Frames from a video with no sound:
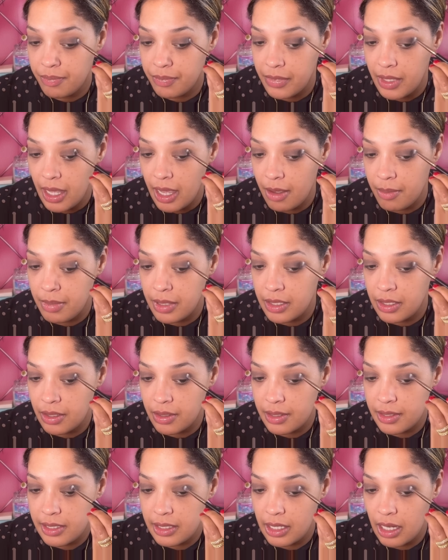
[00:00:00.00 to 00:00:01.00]
I've been
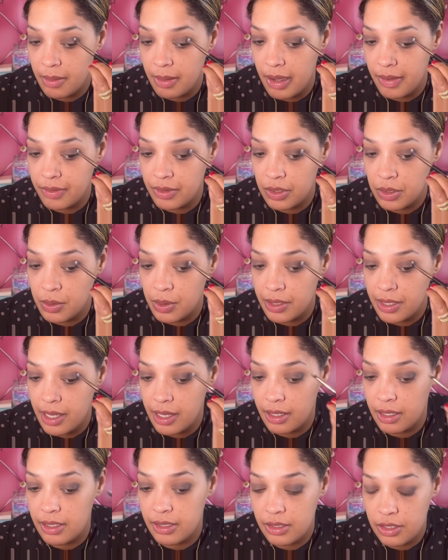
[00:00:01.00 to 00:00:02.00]
noticing I'm having to do with that
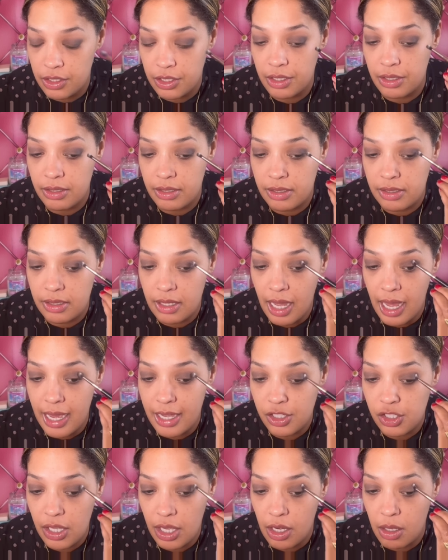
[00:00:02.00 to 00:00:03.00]
on certain
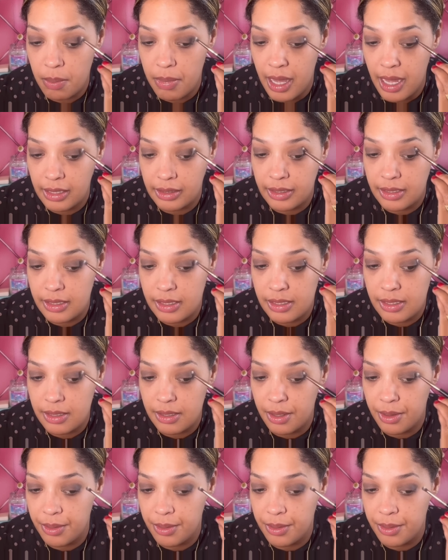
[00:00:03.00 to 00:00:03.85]
eyeshadow palettes, so.